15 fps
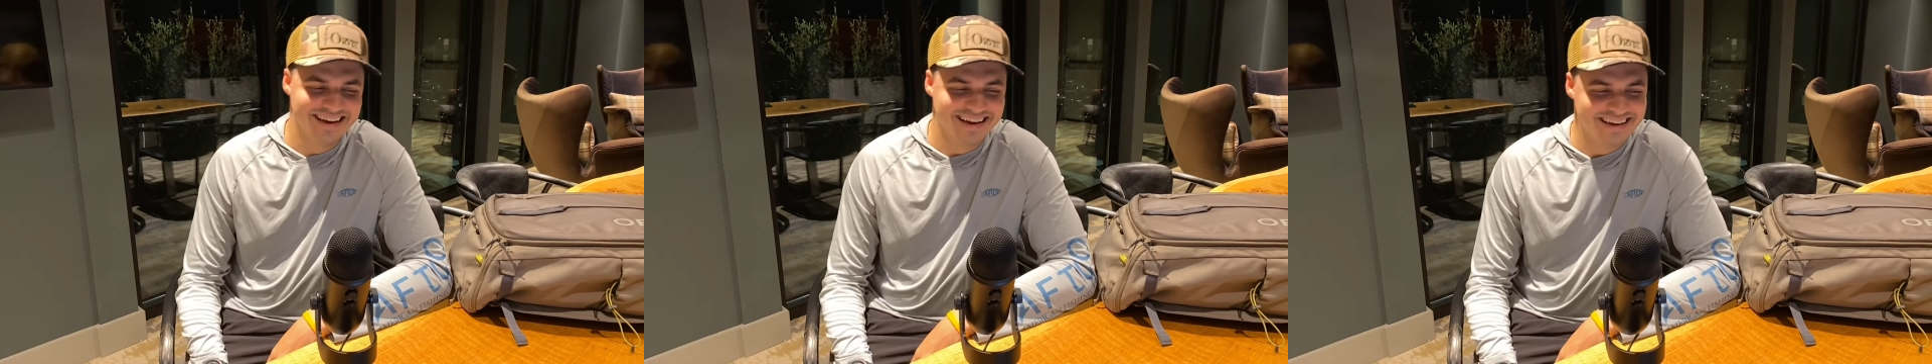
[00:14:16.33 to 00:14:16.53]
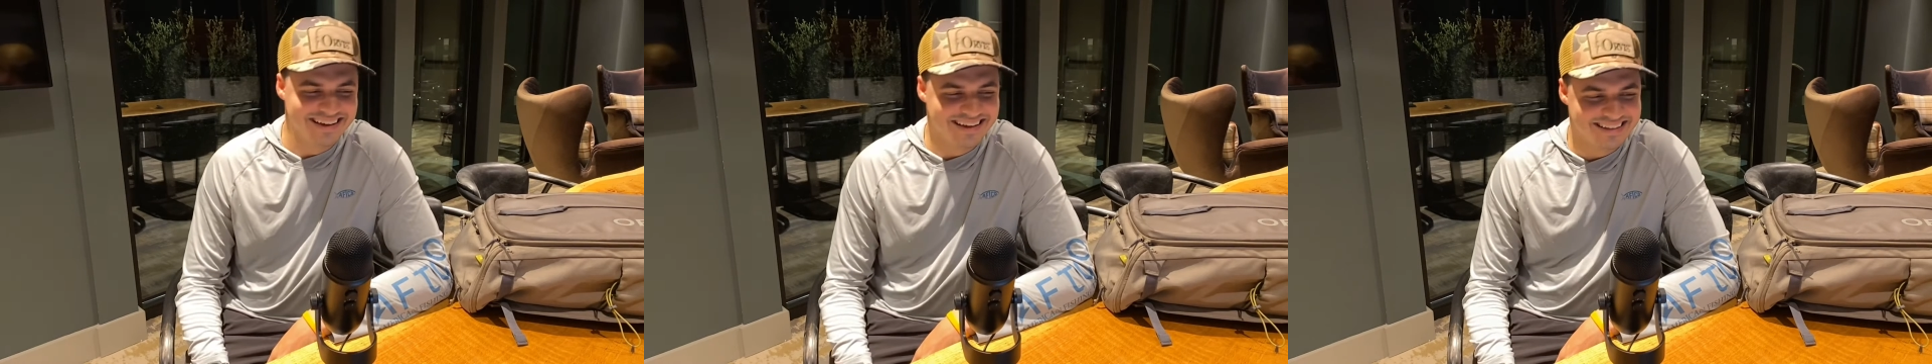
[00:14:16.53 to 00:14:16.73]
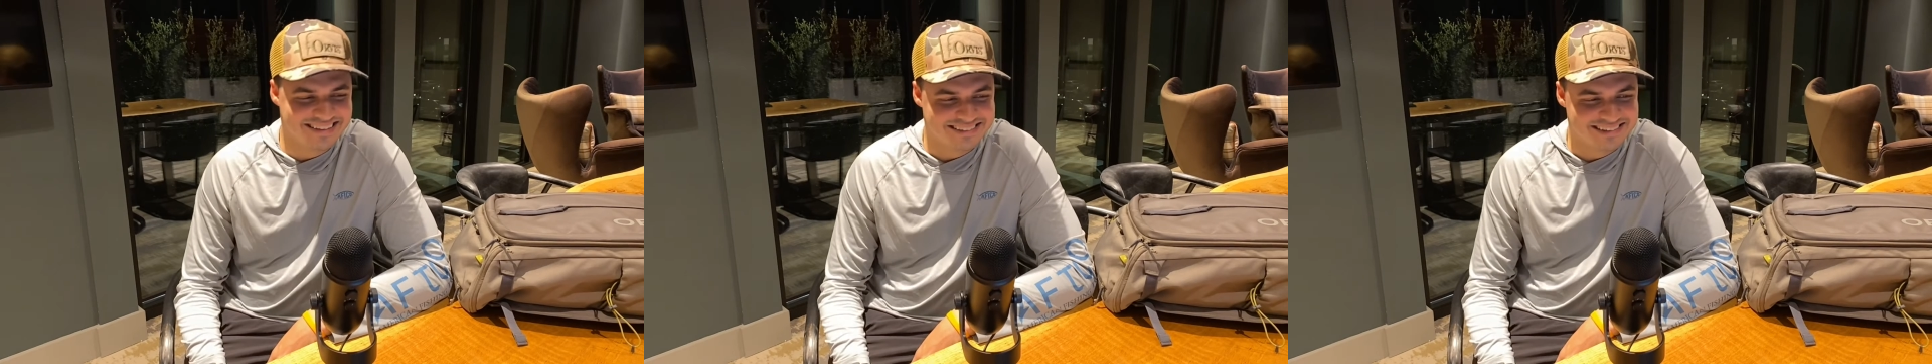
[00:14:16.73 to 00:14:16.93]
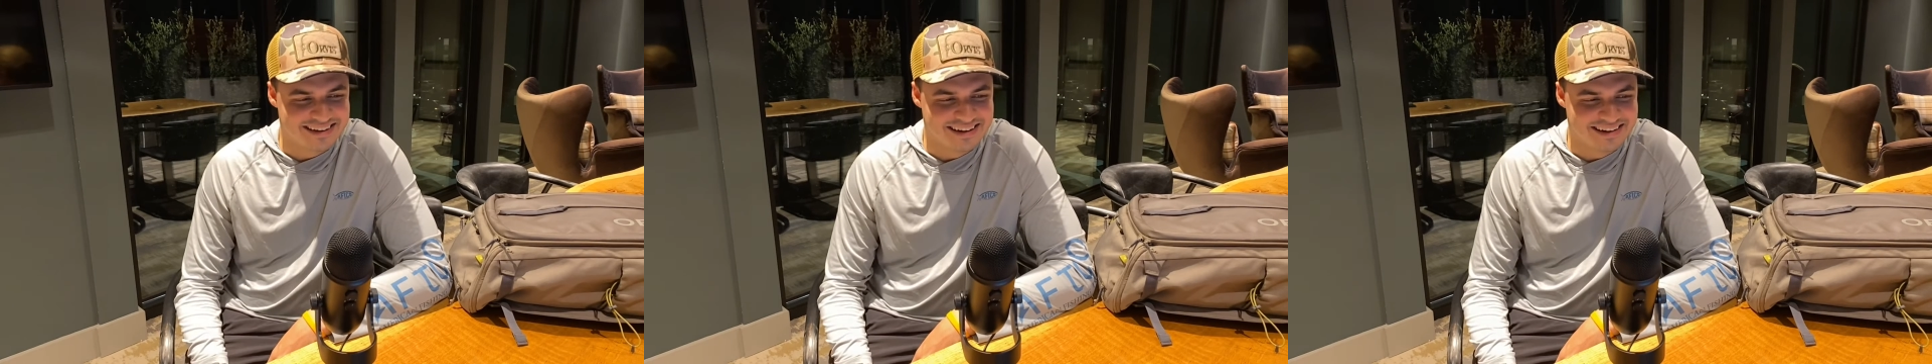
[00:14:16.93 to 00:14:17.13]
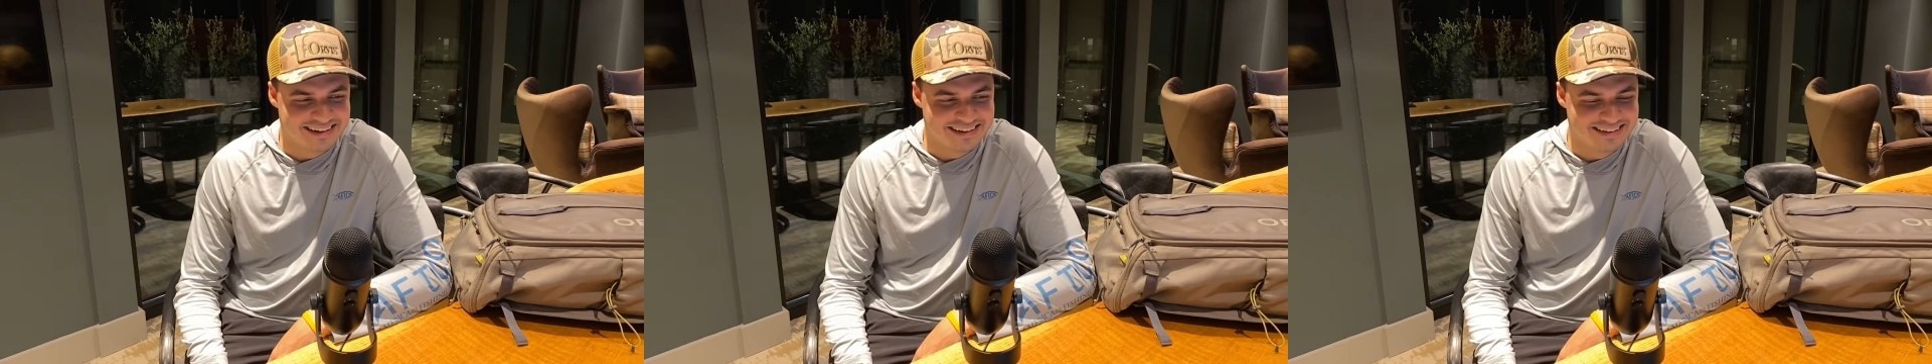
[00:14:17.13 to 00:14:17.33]
It's
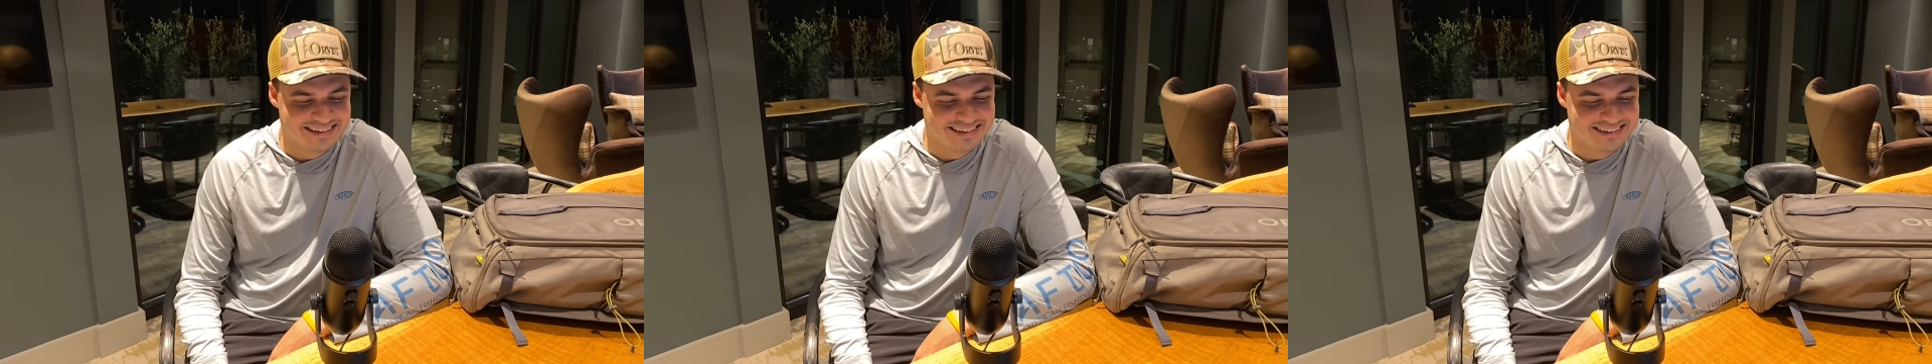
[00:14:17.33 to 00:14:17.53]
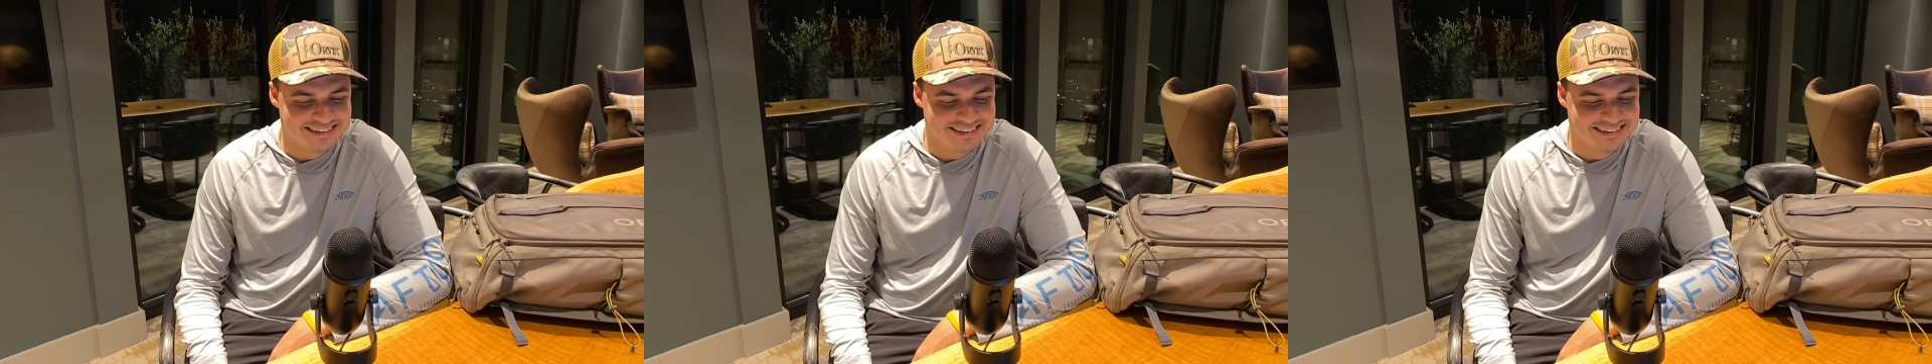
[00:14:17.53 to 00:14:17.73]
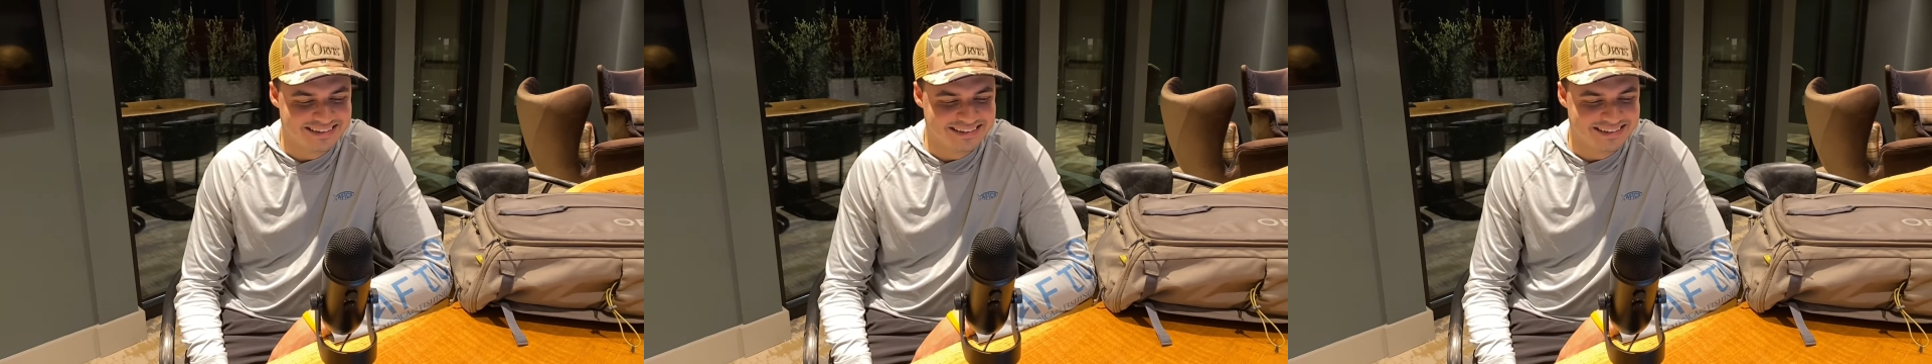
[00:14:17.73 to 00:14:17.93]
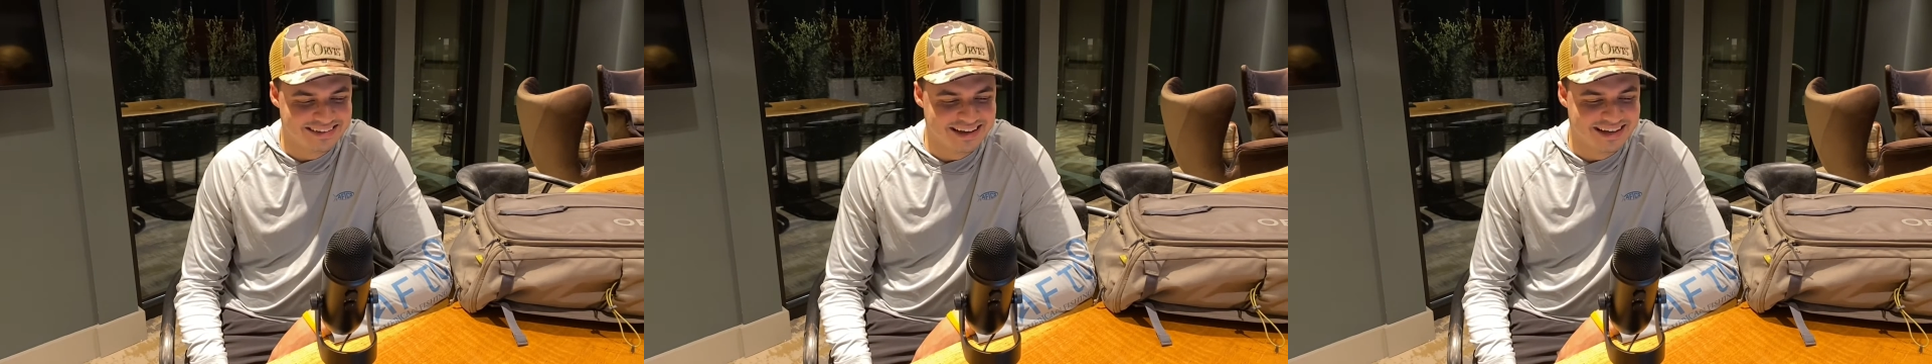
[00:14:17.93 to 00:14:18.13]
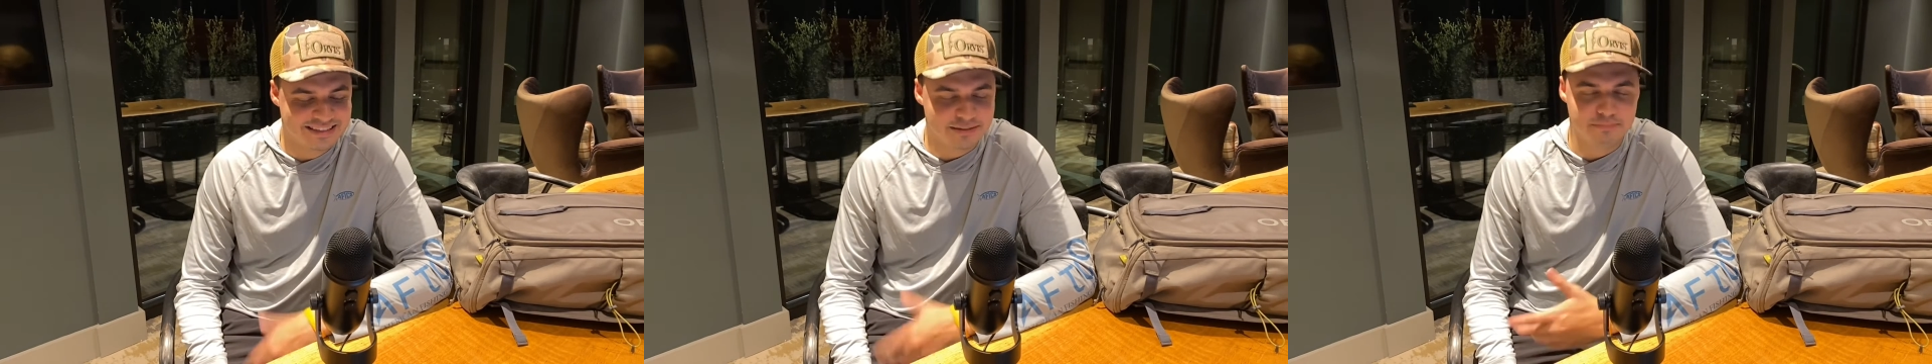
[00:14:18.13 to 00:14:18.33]
a
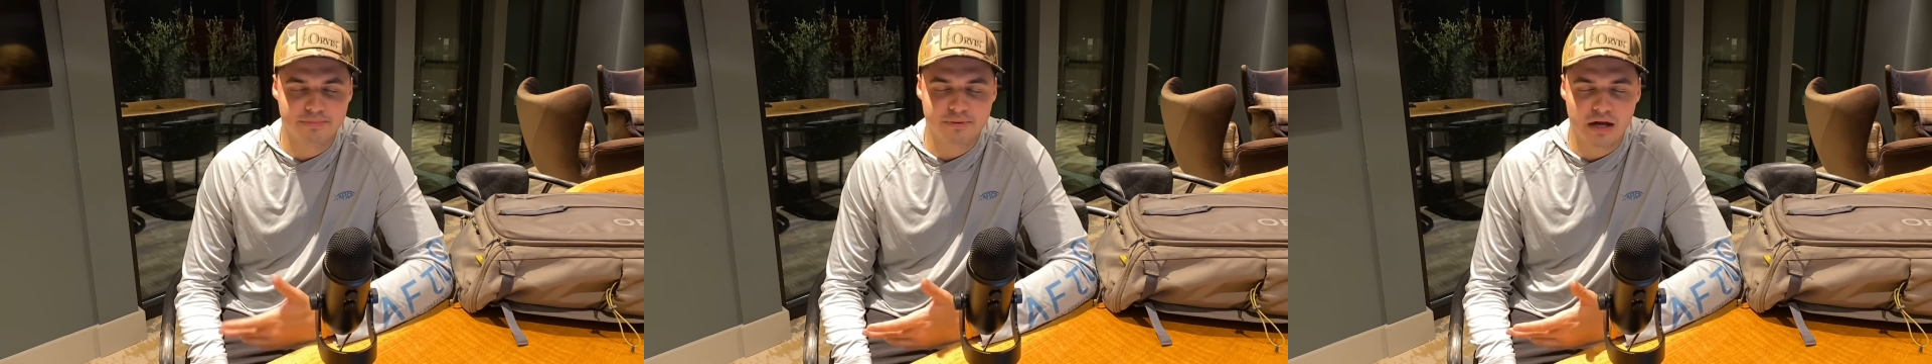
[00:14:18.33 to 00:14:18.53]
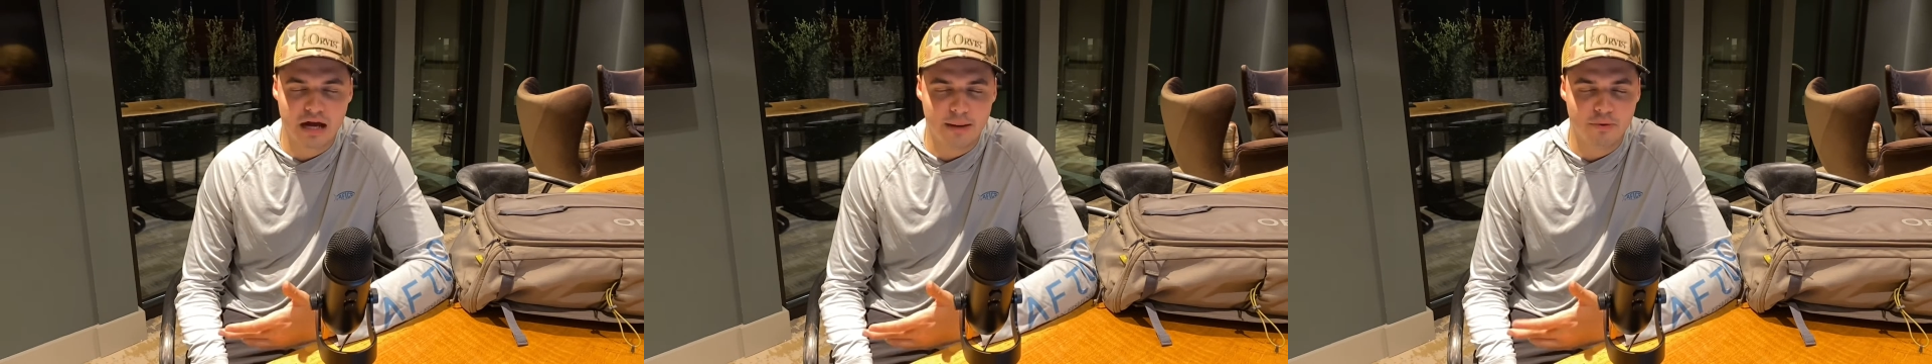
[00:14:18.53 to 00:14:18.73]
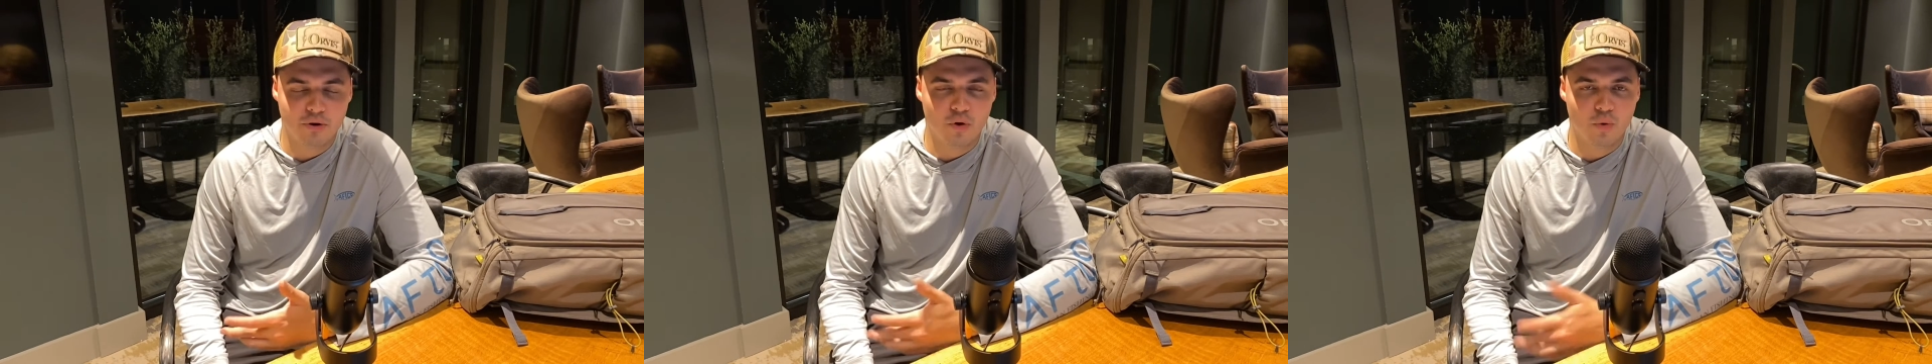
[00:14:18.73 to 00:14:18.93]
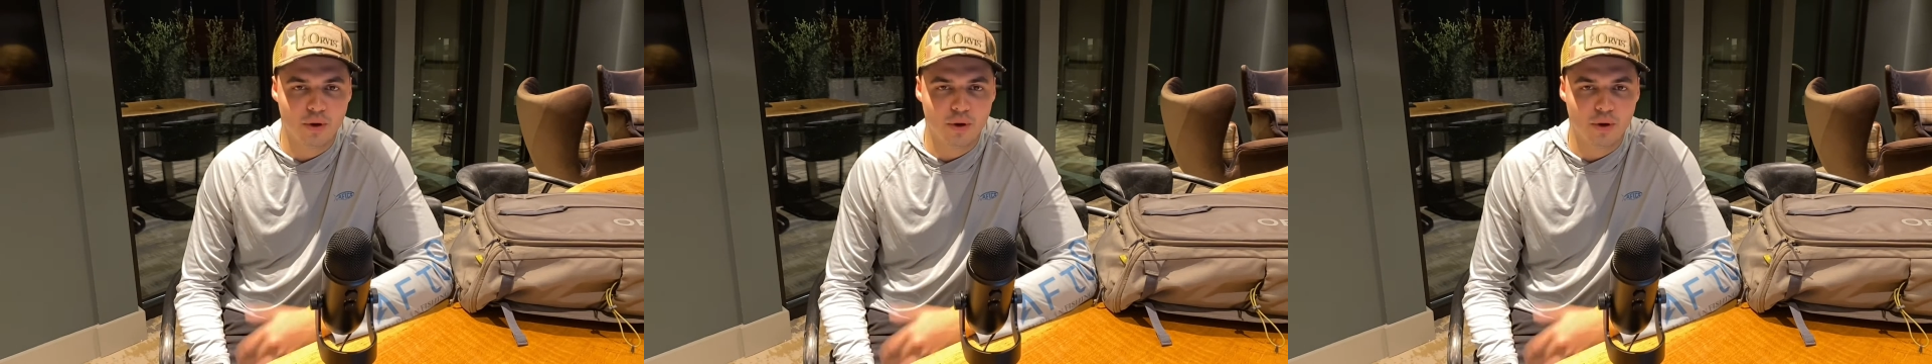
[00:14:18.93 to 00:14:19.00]
comical